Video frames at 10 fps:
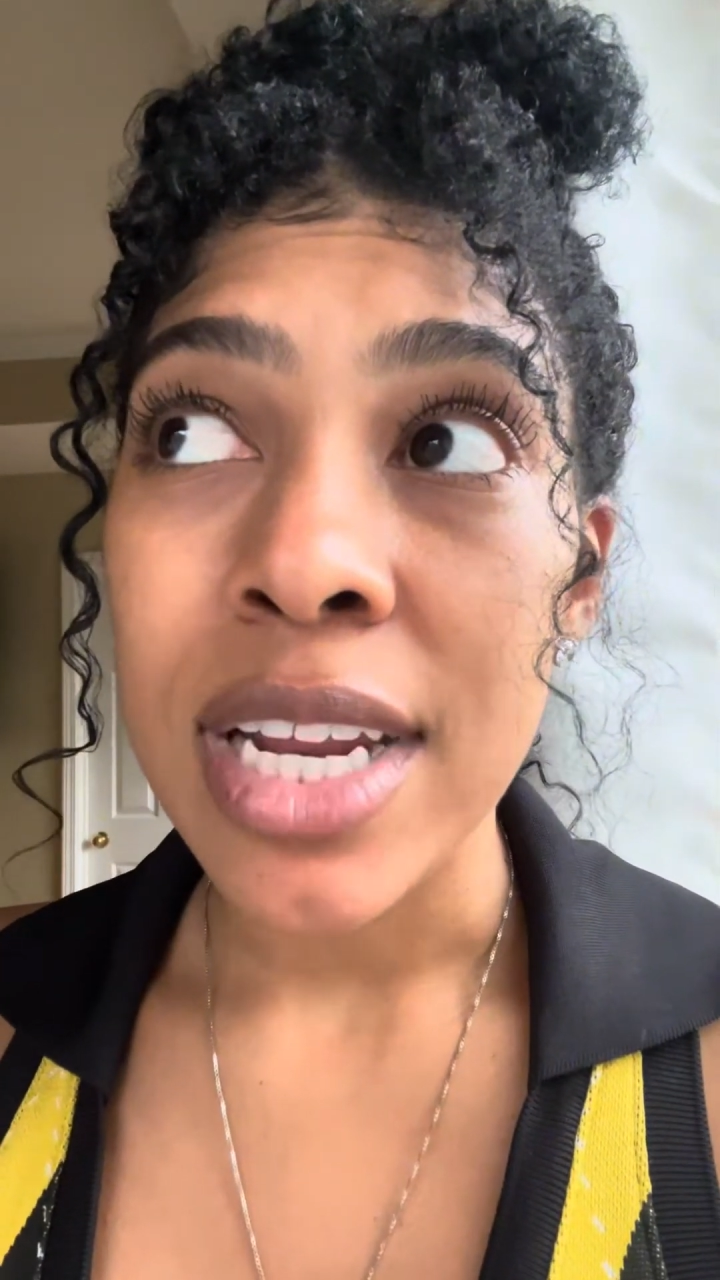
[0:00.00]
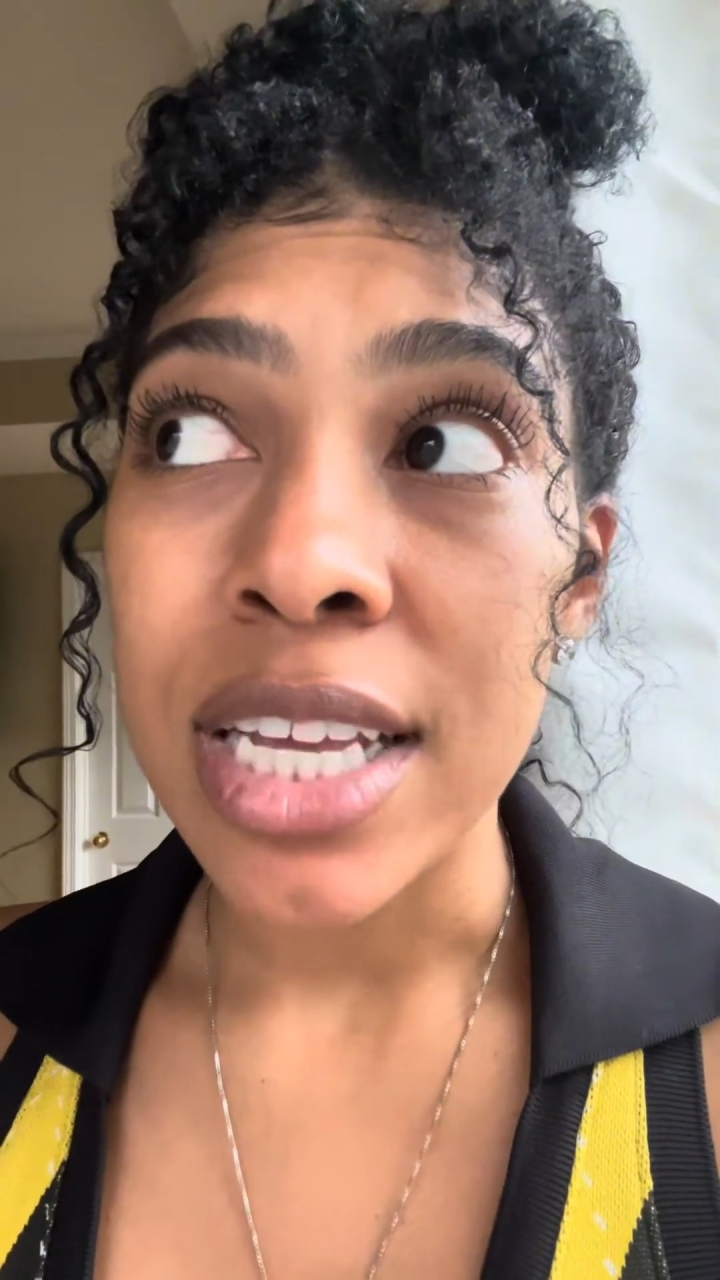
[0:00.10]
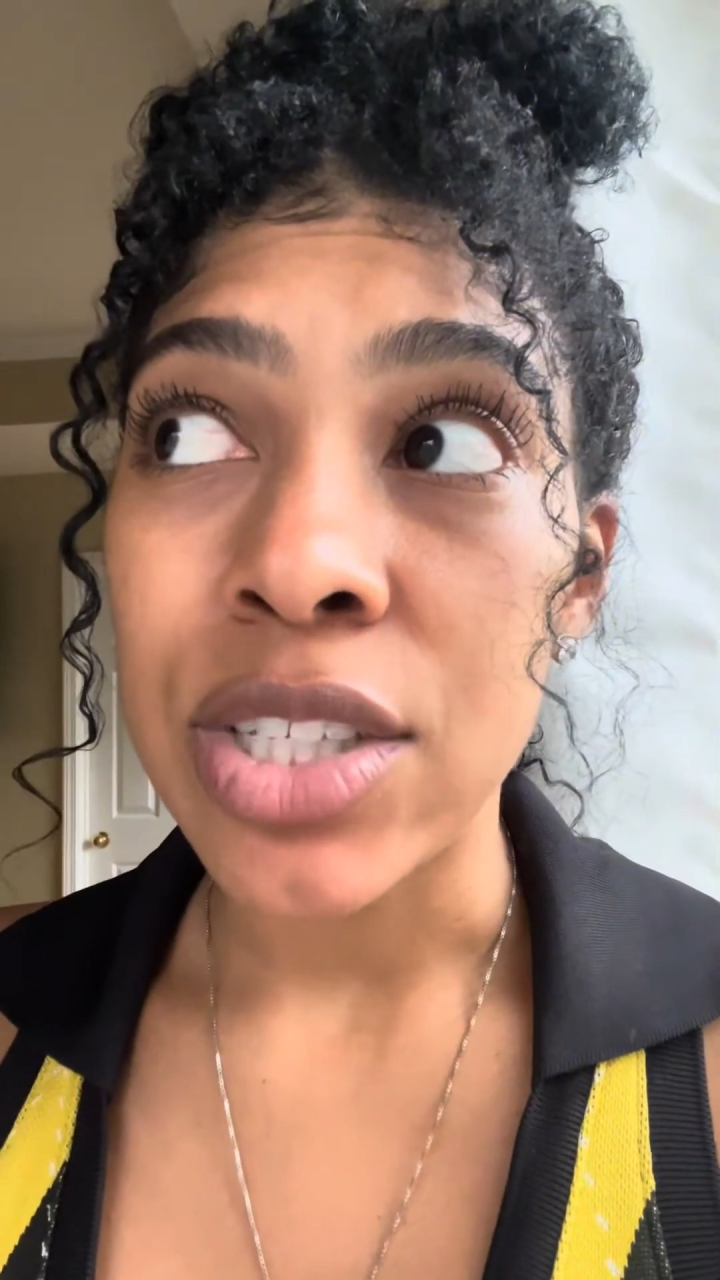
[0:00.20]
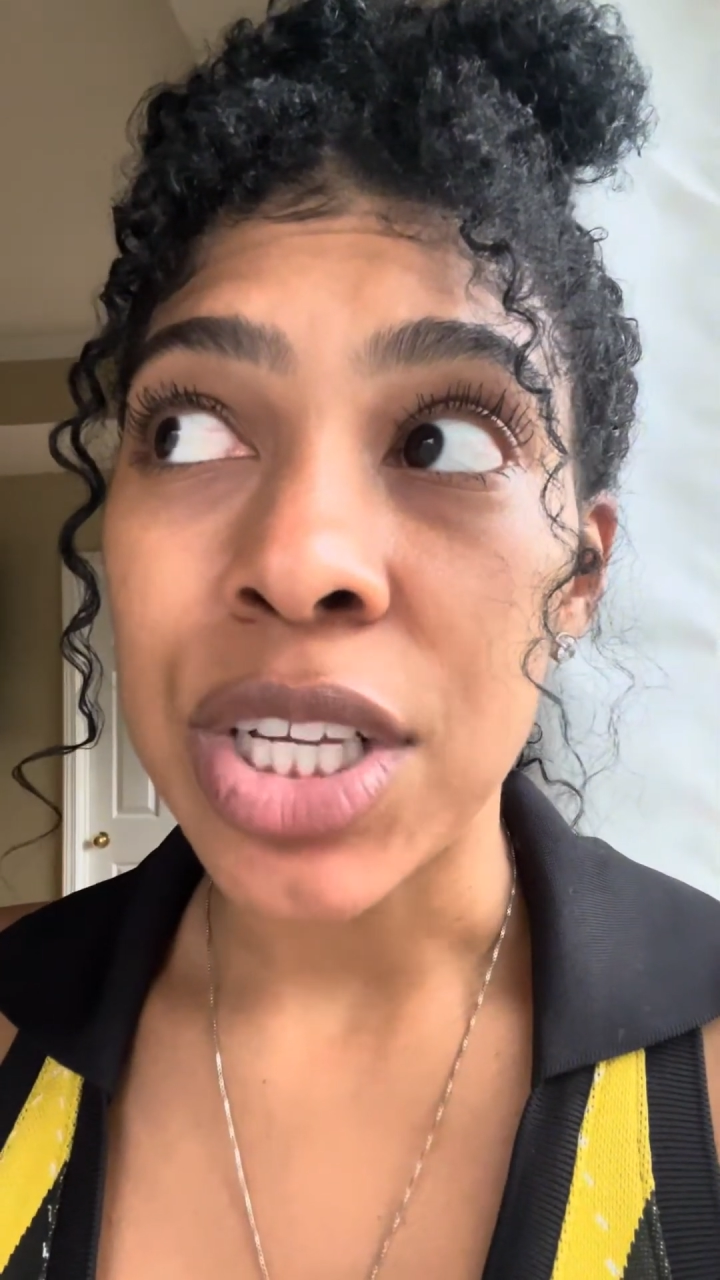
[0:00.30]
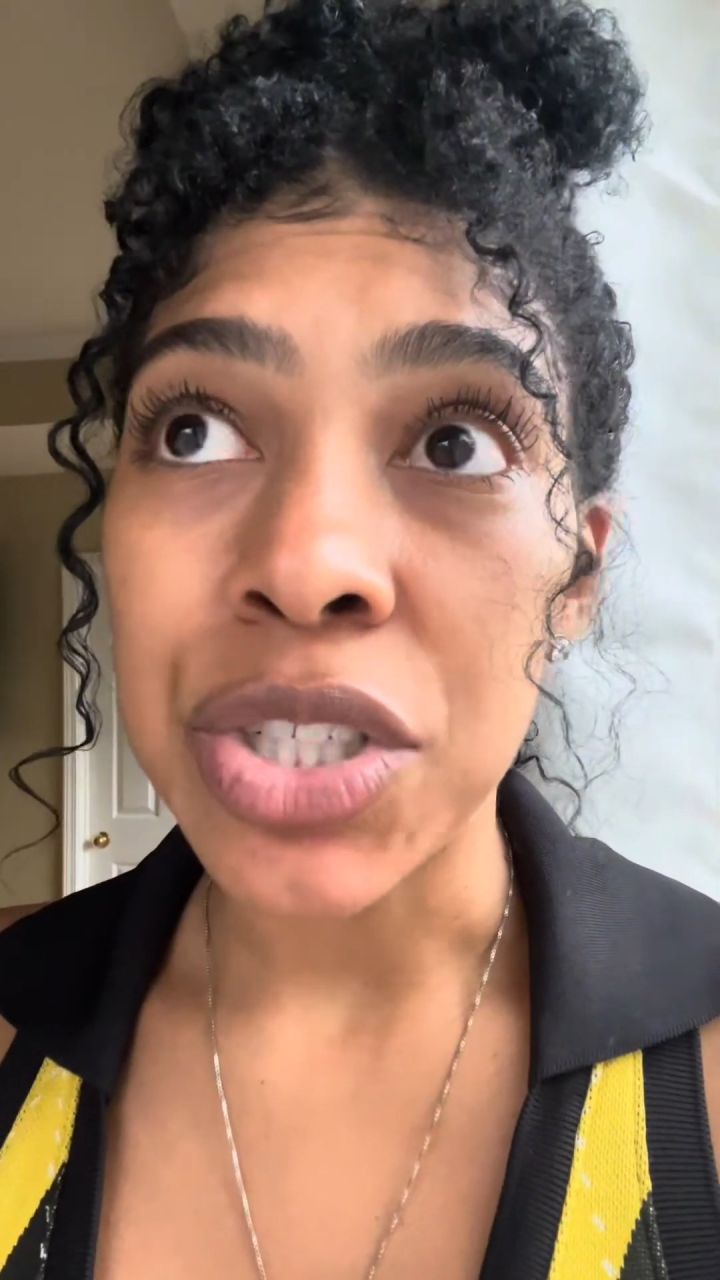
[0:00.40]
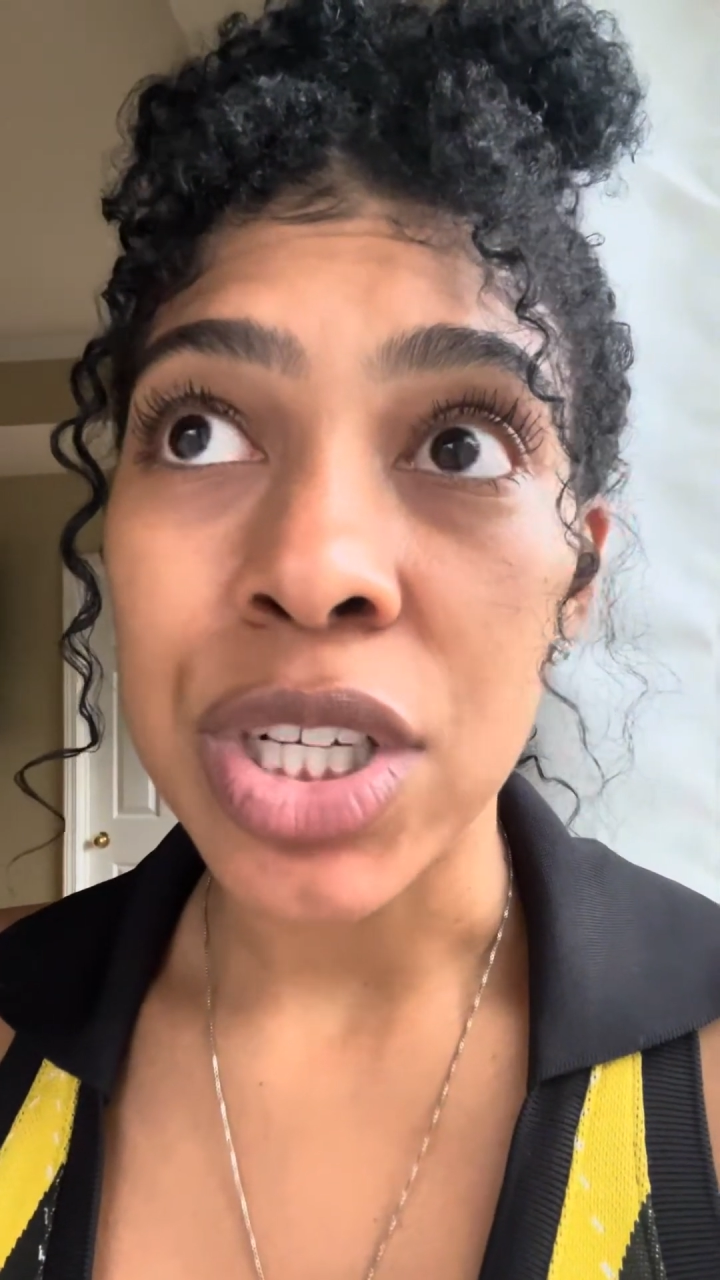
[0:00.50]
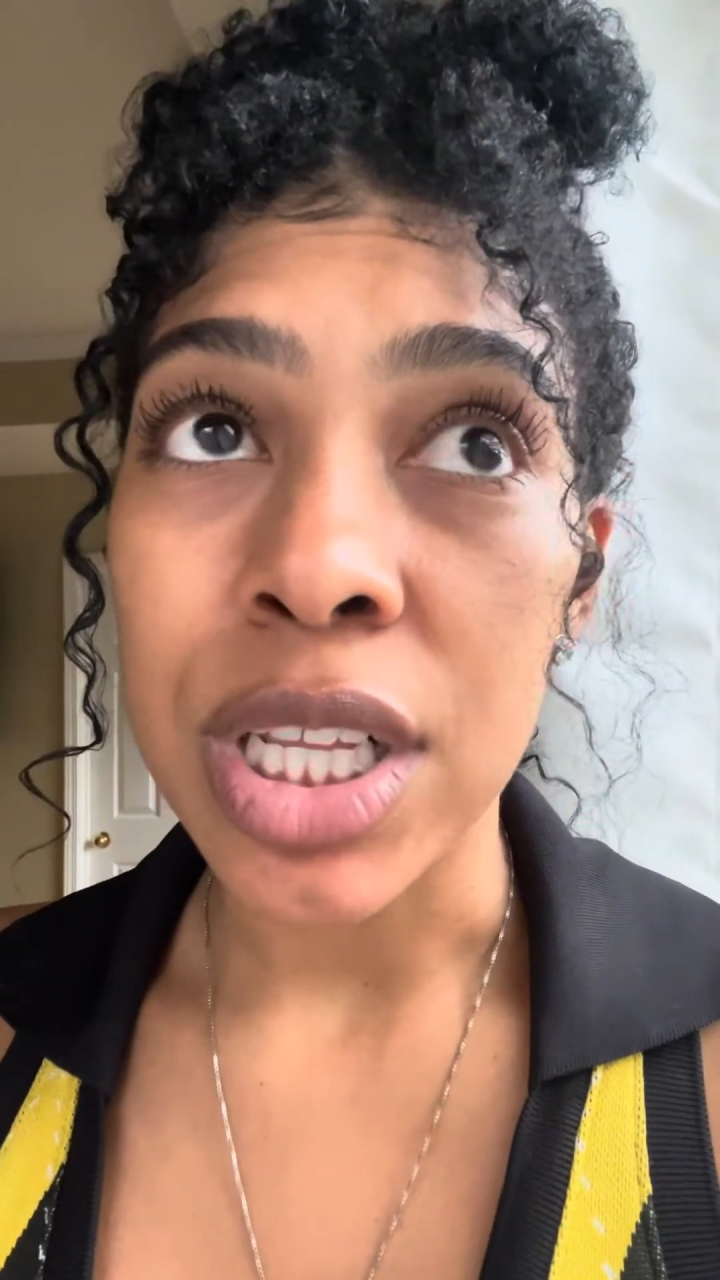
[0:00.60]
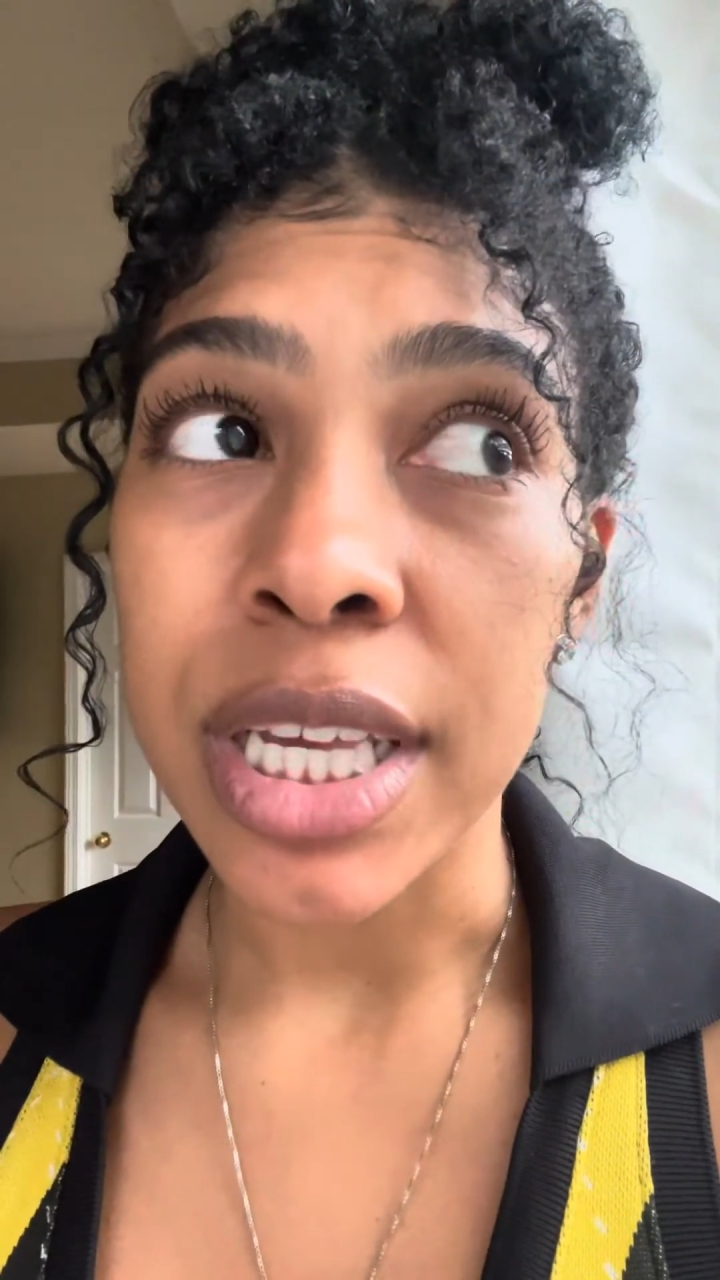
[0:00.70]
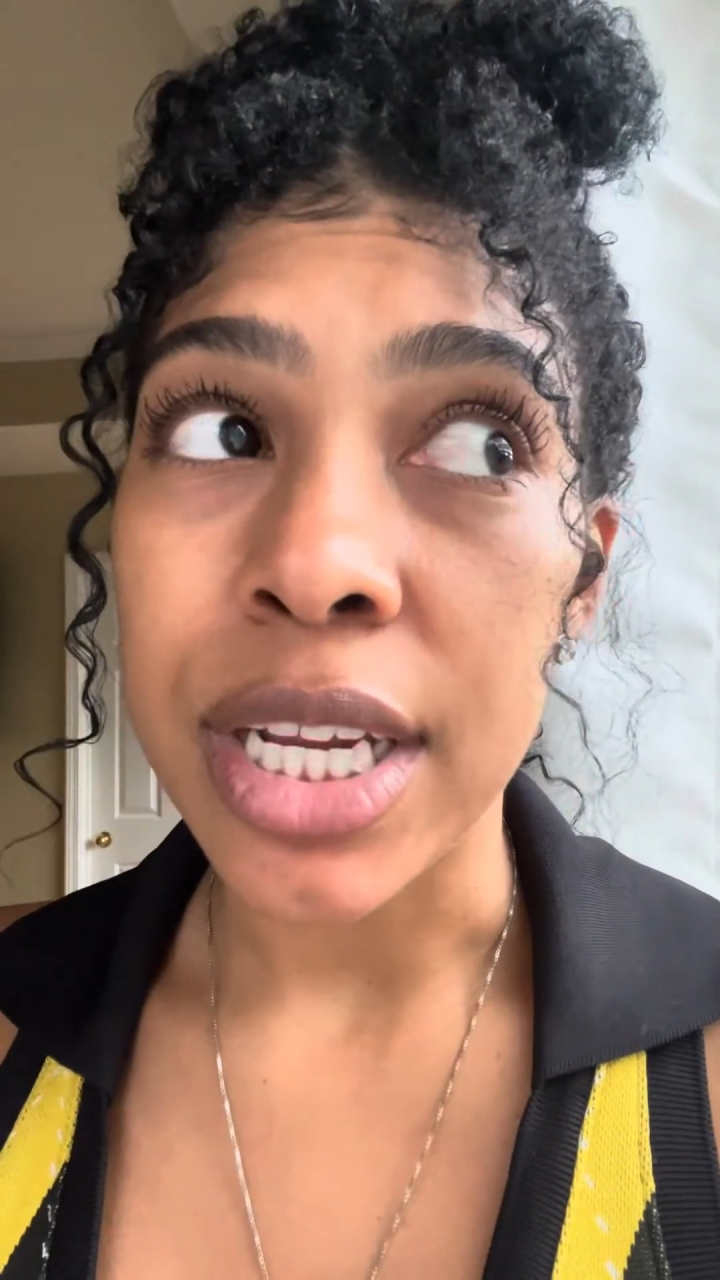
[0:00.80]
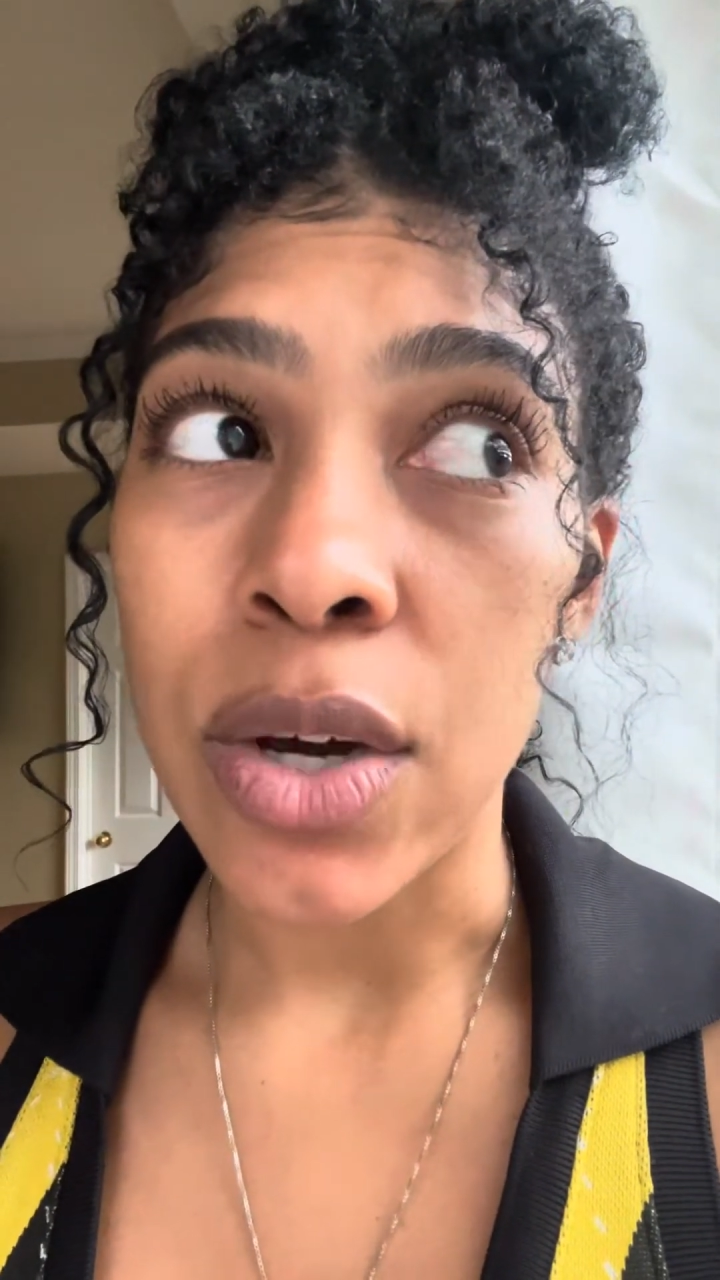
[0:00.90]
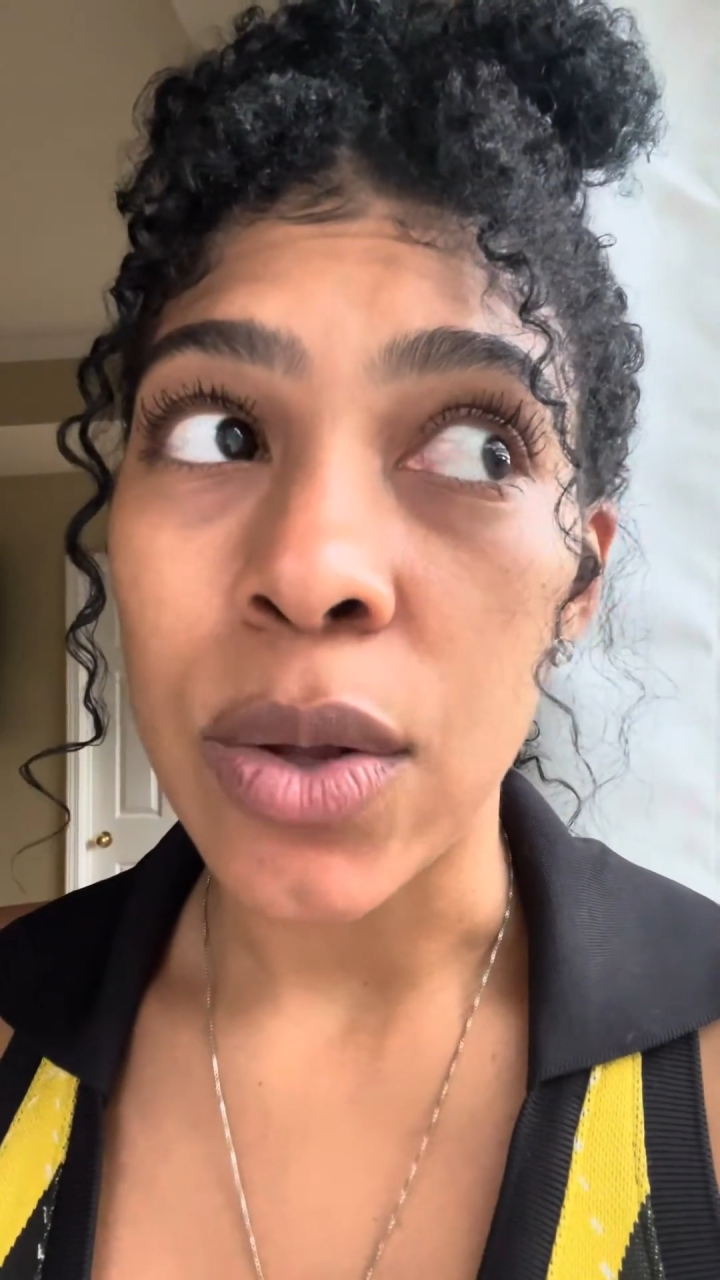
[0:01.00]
intentionally know